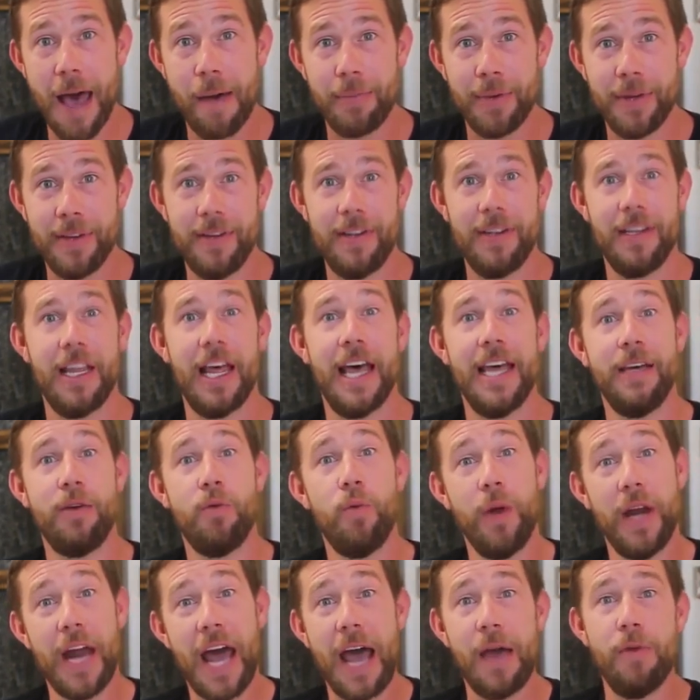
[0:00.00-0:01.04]
happen. Like
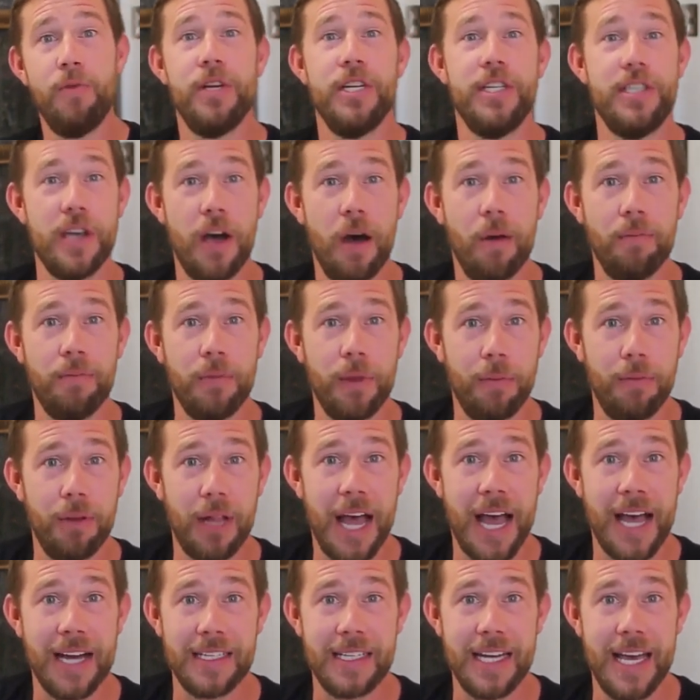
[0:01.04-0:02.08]
when I would dump the
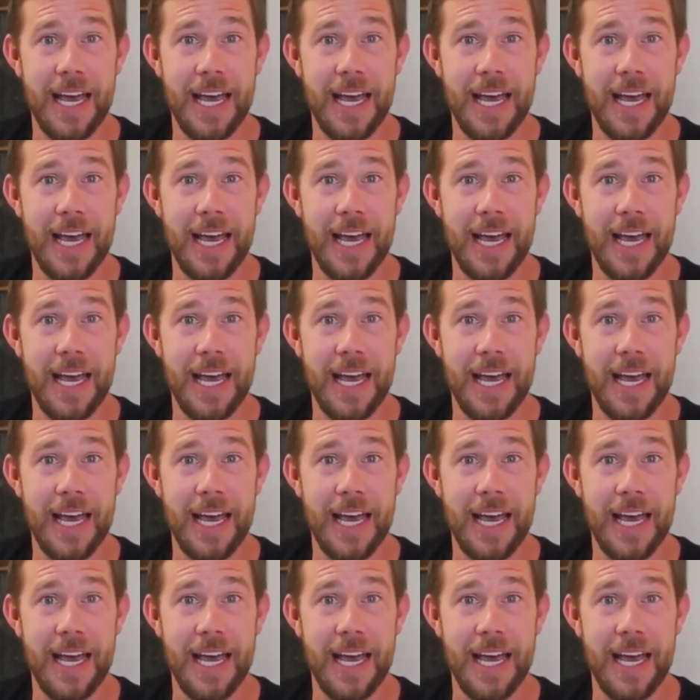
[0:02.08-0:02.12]
black